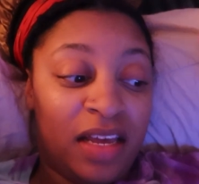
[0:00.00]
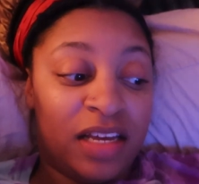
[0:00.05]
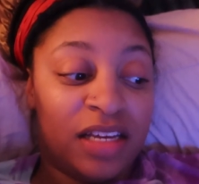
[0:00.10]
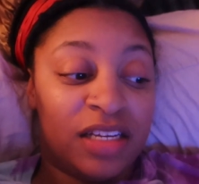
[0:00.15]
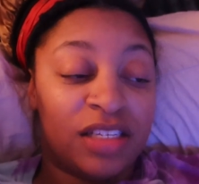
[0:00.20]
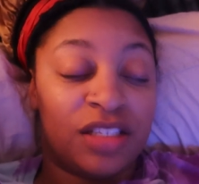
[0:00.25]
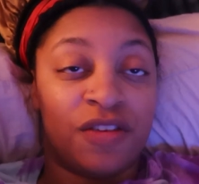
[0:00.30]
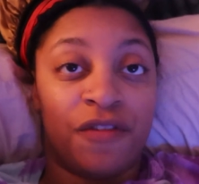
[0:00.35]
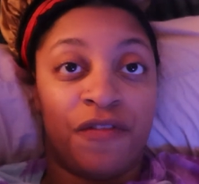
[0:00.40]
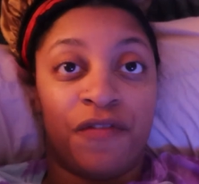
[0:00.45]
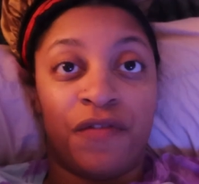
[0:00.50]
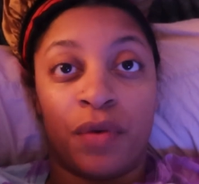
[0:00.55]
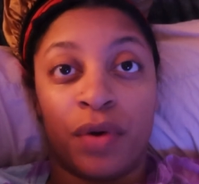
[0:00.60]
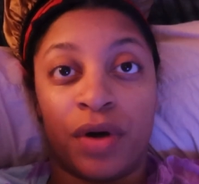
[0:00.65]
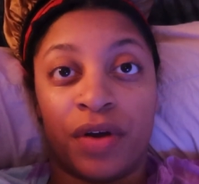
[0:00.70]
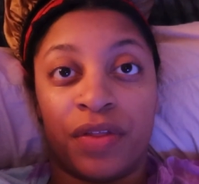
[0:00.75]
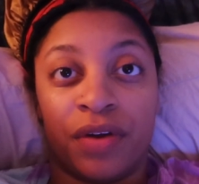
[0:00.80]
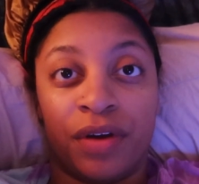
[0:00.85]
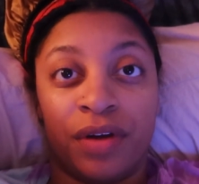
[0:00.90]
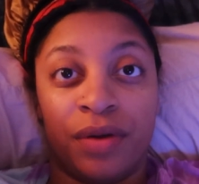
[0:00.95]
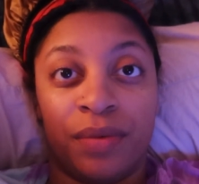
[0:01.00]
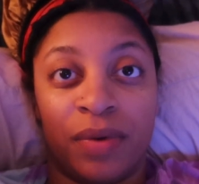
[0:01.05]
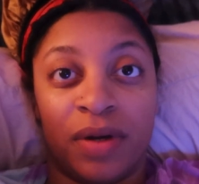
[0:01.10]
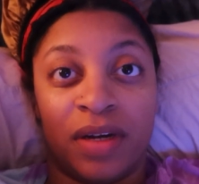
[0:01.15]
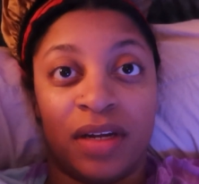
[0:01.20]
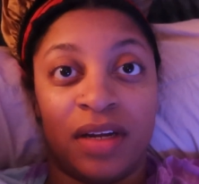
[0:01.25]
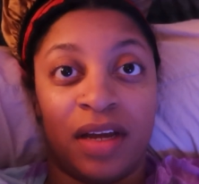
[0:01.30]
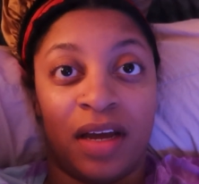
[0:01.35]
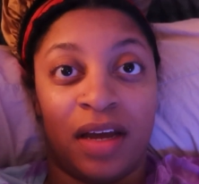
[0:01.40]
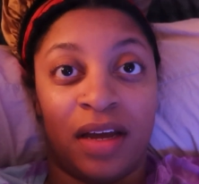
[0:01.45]
is
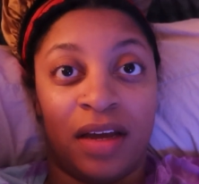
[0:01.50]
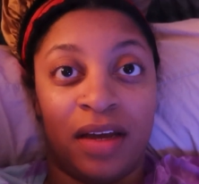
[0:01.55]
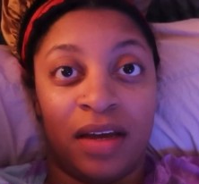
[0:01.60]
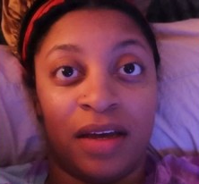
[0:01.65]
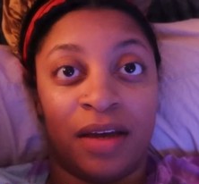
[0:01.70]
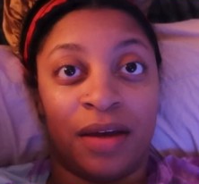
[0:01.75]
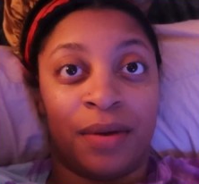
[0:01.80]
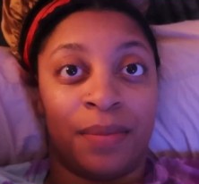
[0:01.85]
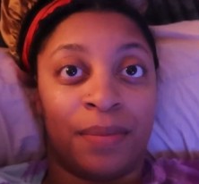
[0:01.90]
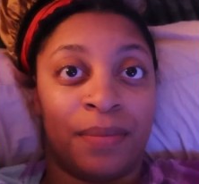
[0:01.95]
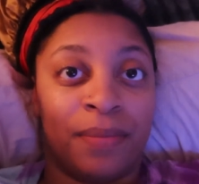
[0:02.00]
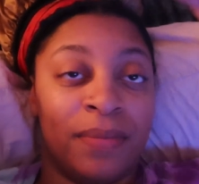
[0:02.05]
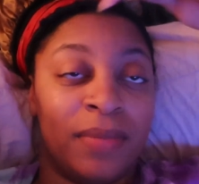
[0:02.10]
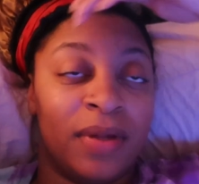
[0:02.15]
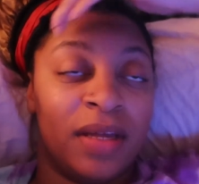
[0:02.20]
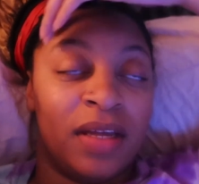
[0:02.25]
4.31 a.m.